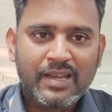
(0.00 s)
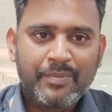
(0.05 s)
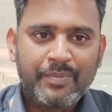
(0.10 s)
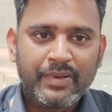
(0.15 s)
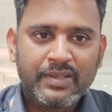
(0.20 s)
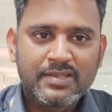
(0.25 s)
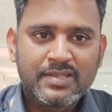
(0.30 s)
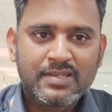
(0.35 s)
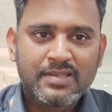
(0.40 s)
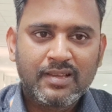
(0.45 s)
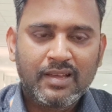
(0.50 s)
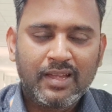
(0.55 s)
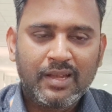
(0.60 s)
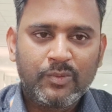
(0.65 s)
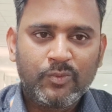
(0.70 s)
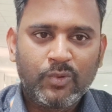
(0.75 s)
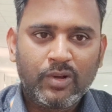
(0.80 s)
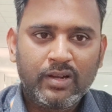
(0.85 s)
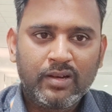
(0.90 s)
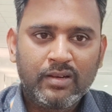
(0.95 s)
happens
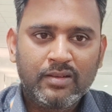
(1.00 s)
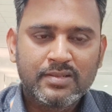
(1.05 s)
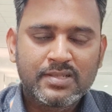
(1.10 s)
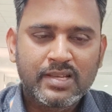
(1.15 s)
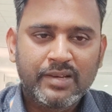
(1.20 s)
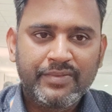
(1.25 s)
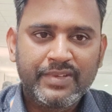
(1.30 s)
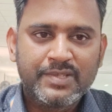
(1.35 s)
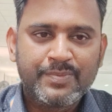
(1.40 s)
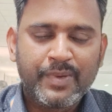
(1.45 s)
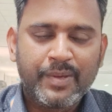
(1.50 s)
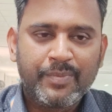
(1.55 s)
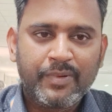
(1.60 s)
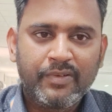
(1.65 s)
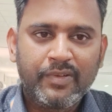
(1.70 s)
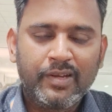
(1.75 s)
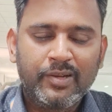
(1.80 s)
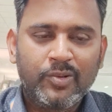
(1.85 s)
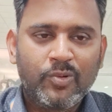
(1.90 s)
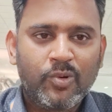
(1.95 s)
and one service people
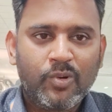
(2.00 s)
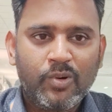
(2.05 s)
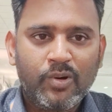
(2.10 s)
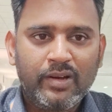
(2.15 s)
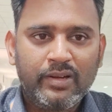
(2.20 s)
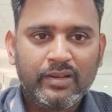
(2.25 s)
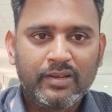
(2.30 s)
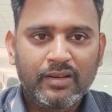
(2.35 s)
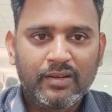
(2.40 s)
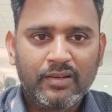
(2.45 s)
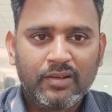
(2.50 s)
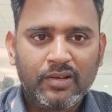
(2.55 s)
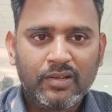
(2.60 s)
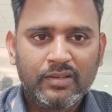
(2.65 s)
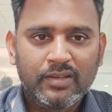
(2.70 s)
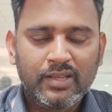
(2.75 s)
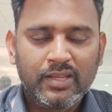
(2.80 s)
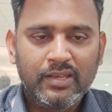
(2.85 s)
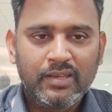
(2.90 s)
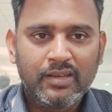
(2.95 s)
will go and turn on
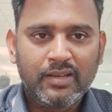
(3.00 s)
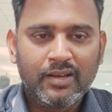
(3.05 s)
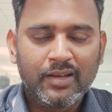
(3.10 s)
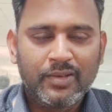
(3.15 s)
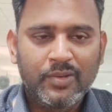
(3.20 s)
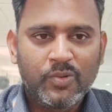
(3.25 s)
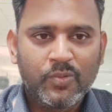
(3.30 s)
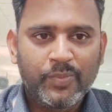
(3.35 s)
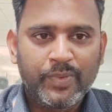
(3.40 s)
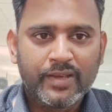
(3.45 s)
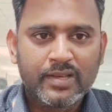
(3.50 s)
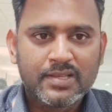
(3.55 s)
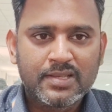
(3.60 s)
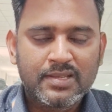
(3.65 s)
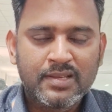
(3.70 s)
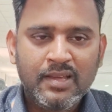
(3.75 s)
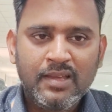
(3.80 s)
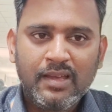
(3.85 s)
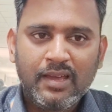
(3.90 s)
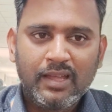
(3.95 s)
the UPS,
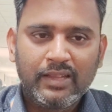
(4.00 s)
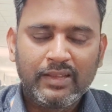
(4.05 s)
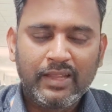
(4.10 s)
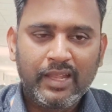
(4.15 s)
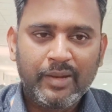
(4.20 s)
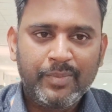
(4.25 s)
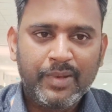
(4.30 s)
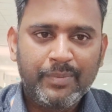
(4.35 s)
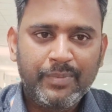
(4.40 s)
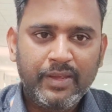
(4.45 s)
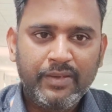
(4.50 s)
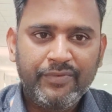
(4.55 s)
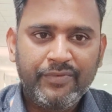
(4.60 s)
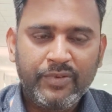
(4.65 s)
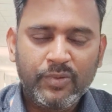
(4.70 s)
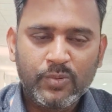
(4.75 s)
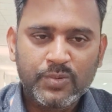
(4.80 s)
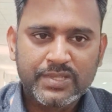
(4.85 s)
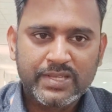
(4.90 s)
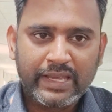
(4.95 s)
and there may be
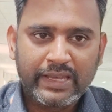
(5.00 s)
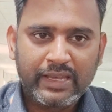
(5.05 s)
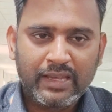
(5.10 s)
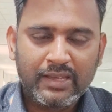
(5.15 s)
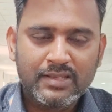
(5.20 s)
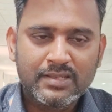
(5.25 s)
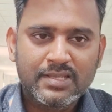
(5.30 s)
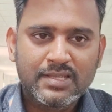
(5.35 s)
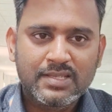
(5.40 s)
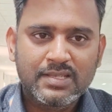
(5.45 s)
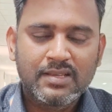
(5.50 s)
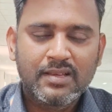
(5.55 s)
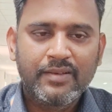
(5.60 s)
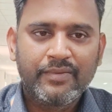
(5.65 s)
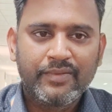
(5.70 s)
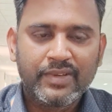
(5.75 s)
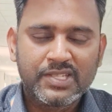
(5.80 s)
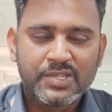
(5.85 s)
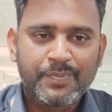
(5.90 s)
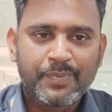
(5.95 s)
few seconds
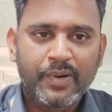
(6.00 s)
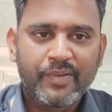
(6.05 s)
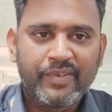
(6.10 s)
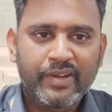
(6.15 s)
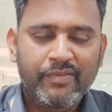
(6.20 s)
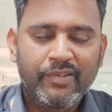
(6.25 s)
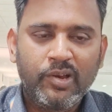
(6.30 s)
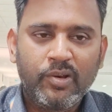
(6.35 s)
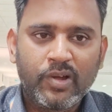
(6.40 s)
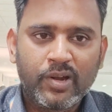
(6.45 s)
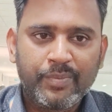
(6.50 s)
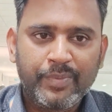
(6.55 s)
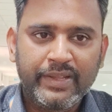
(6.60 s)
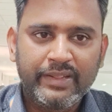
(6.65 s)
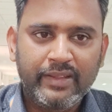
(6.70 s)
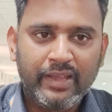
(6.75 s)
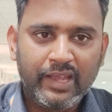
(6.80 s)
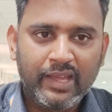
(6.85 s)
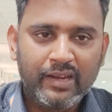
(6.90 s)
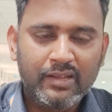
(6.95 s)
which power will not
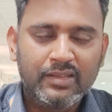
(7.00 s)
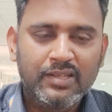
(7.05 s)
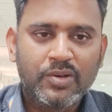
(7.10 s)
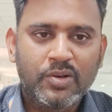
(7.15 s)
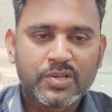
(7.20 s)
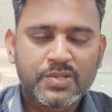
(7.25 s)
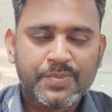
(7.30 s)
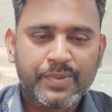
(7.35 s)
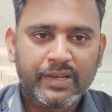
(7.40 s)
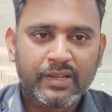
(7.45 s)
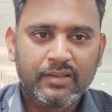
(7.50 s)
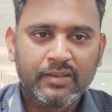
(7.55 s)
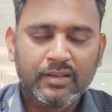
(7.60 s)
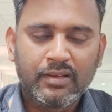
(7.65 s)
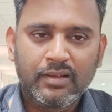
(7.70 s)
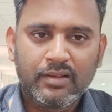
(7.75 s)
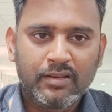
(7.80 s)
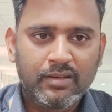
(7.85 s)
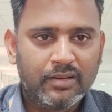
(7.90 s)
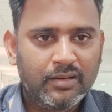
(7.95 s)
be there at the hospital
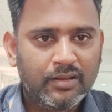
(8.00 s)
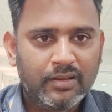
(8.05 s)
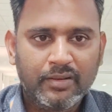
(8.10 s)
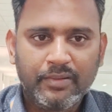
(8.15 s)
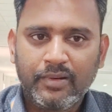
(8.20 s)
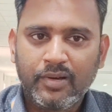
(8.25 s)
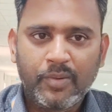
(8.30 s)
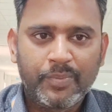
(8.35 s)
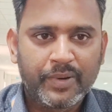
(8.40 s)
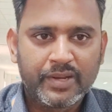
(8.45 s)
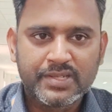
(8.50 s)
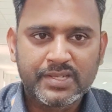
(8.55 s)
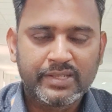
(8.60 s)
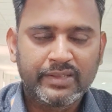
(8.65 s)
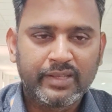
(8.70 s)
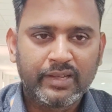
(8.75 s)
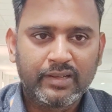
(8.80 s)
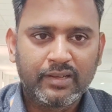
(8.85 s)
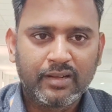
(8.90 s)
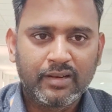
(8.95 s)
operation
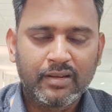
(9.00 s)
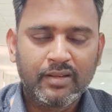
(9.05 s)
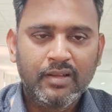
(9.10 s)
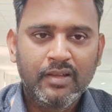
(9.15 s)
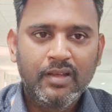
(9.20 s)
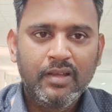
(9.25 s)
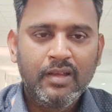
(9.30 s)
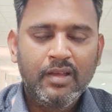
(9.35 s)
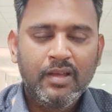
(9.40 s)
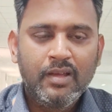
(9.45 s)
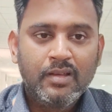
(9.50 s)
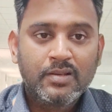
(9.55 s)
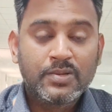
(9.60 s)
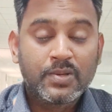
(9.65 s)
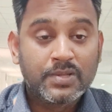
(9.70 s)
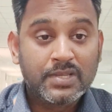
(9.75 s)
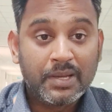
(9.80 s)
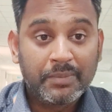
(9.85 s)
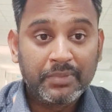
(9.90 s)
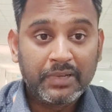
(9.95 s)
theatre.
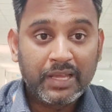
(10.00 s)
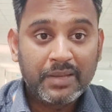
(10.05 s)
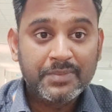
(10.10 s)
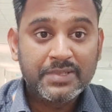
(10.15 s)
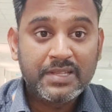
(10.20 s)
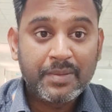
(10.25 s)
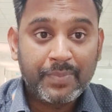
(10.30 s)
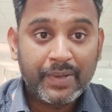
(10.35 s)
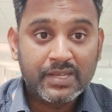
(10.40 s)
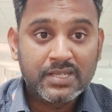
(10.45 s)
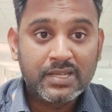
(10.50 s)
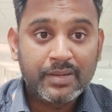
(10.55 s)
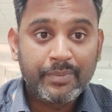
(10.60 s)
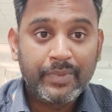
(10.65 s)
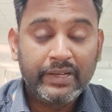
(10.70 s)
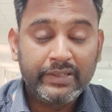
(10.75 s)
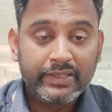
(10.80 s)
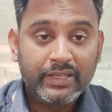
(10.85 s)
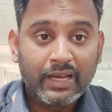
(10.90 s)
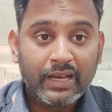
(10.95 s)
So sometimes the patient
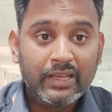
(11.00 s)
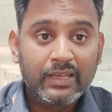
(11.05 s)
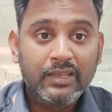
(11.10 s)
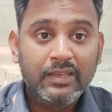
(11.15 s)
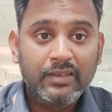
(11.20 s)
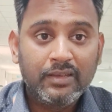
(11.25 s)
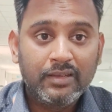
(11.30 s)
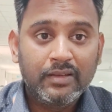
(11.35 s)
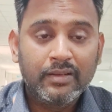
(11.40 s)
may die